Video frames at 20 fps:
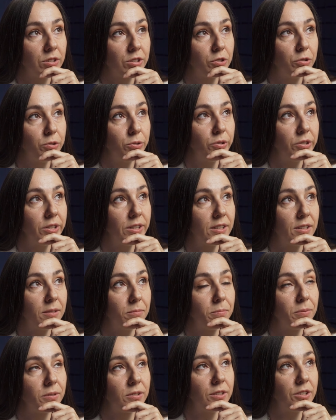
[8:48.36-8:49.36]

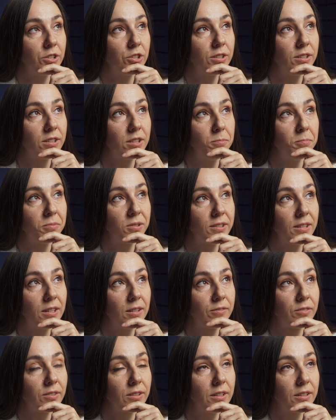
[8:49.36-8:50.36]
Arturia positioned
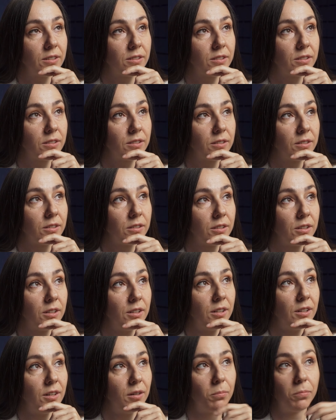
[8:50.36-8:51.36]
themselves as a
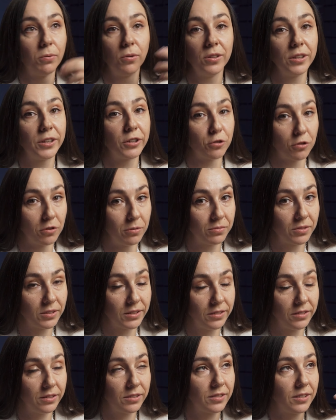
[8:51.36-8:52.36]
polychrome
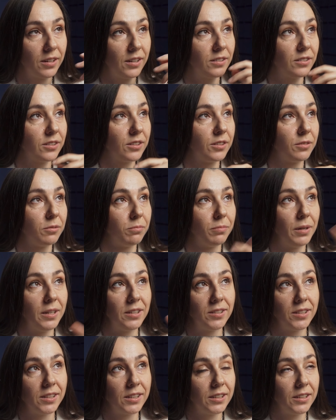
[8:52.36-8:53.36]
synthesizer.
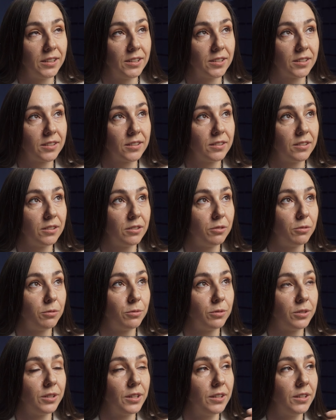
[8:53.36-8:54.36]
Basically,
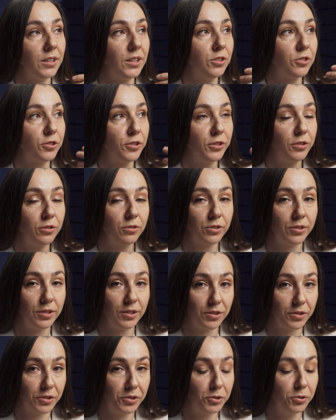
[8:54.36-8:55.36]
they introduced
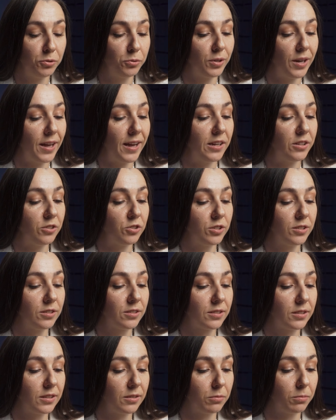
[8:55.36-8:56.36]
these two
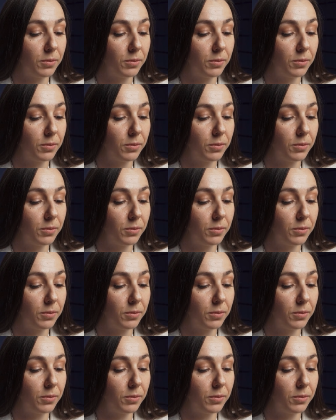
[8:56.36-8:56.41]
engines, the